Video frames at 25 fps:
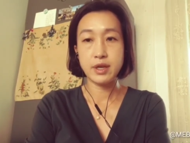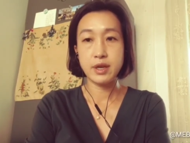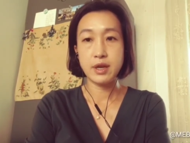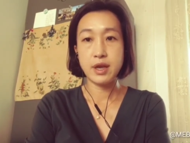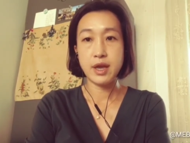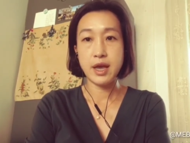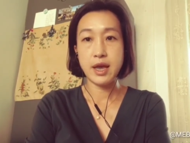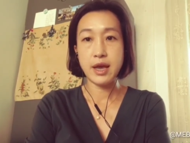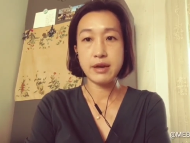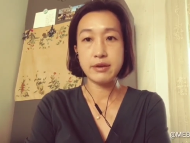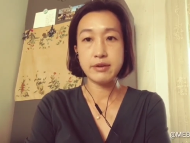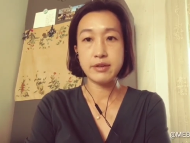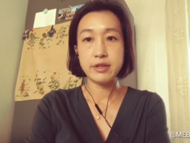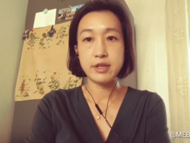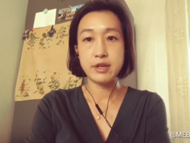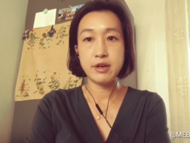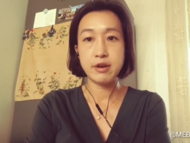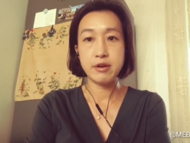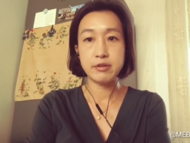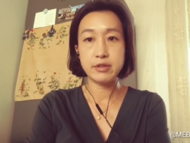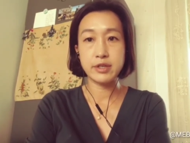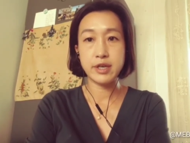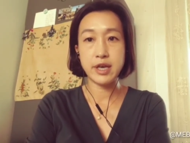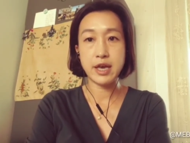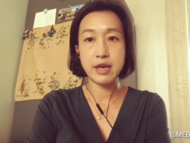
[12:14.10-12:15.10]

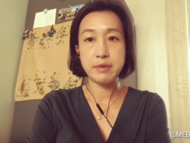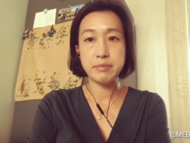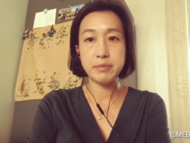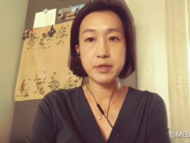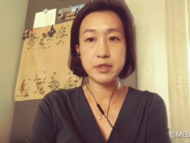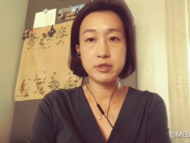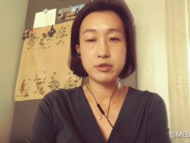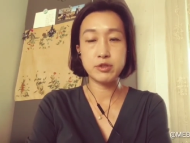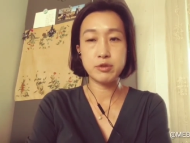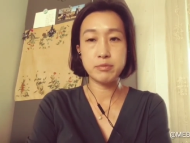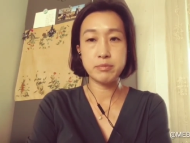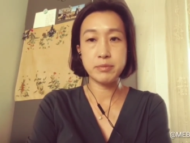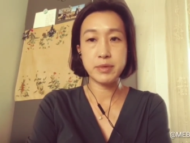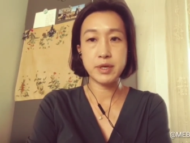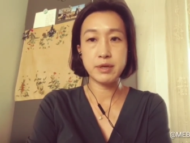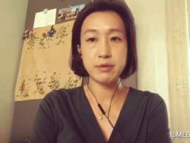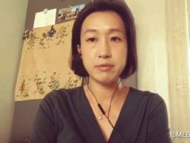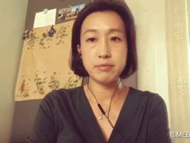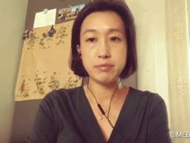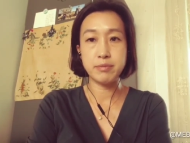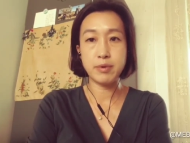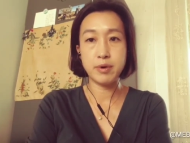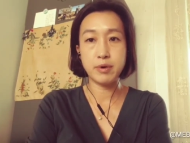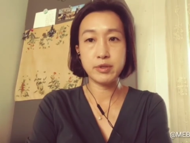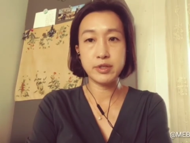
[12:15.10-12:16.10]
Harrico gave it to
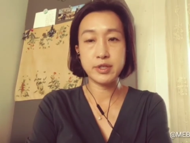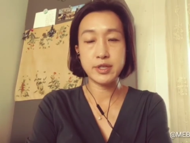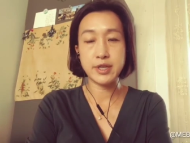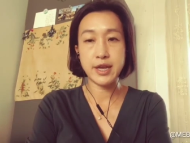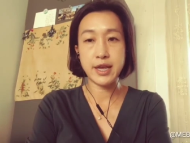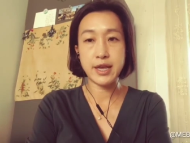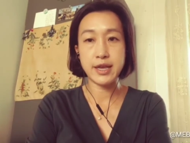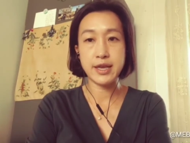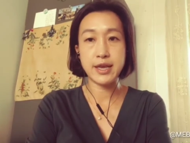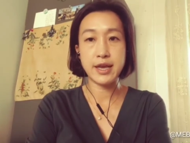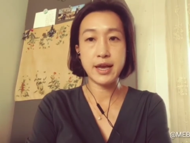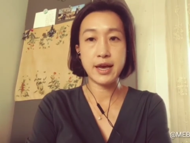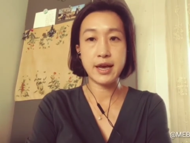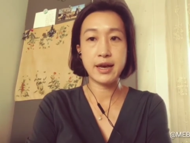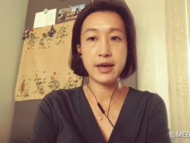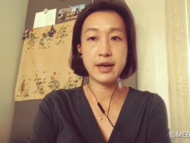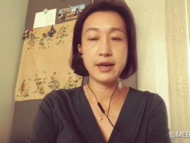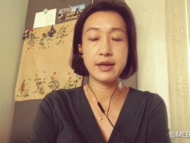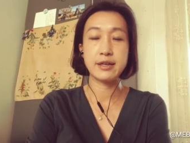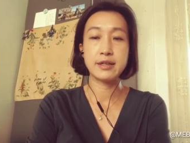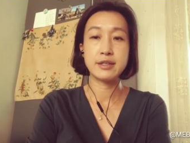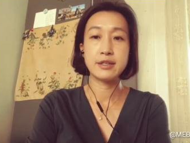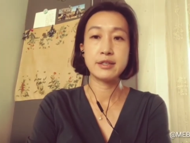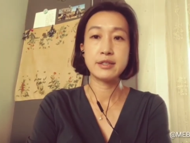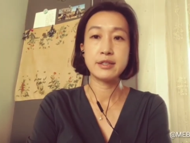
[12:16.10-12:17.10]
me bodea,
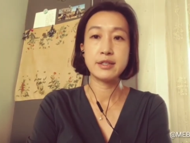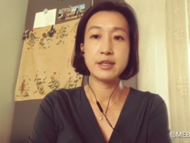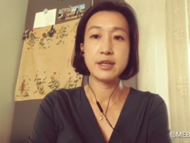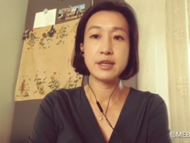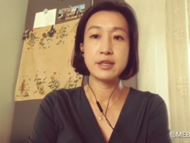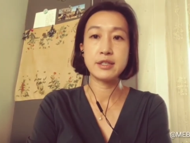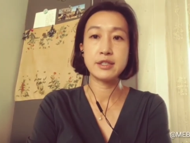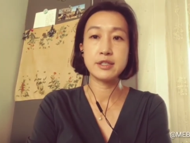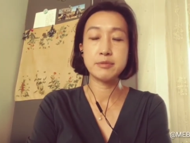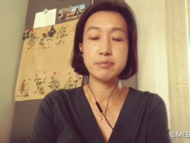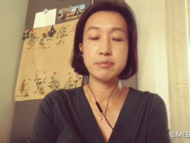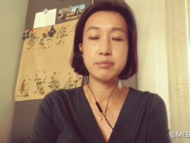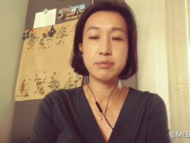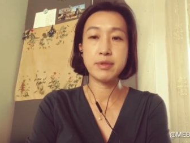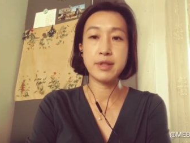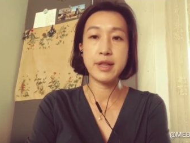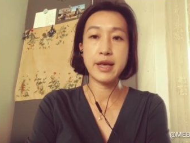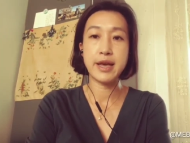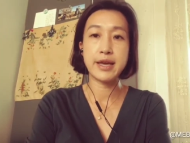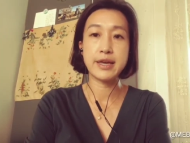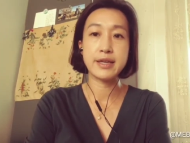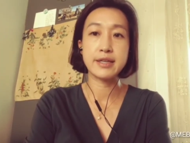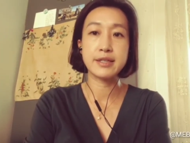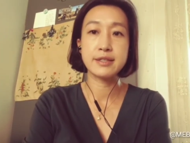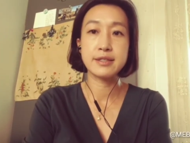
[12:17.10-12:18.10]
he
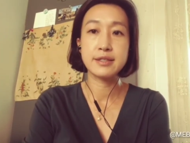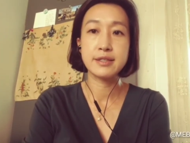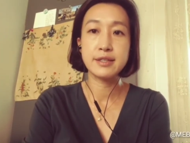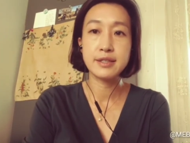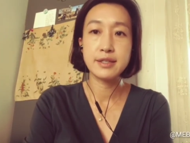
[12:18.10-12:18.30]
explained.